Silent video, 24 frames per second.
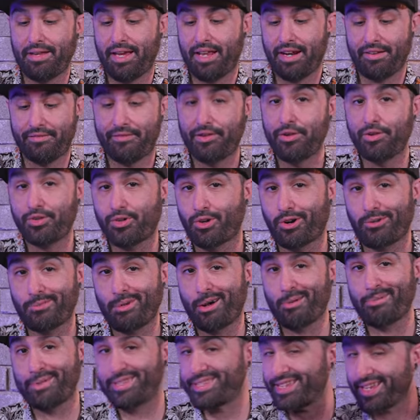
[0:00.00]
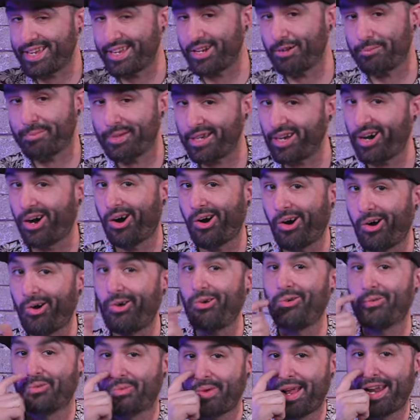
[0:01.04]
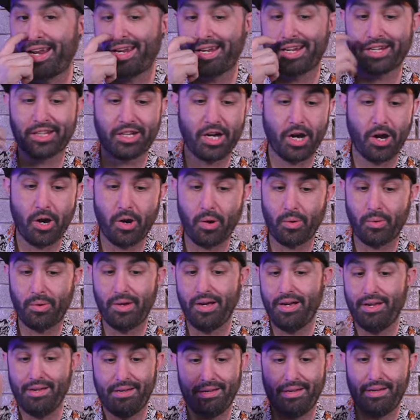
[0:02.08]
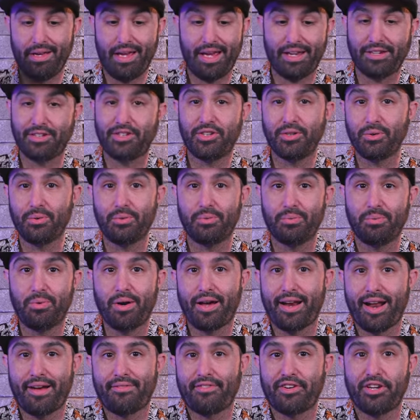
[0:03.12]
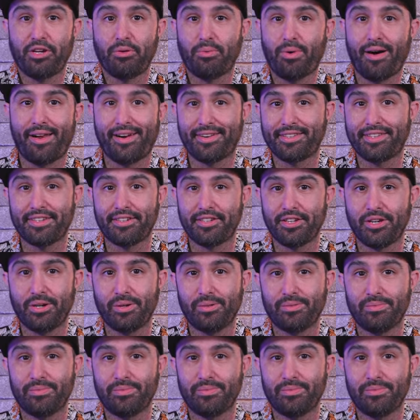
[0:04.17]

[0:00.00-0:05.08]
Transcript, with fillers: in a few short moments, it'll be all ready to go and do whatever you want it to do.